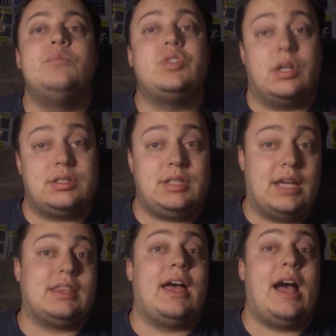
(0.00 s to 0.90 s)
just
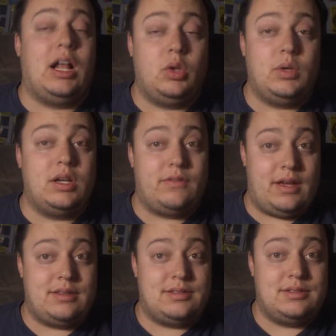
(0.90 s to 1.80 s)
like the Halloween
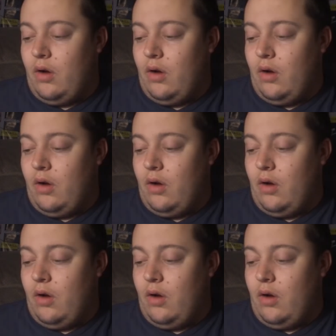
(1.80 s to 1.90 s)
event.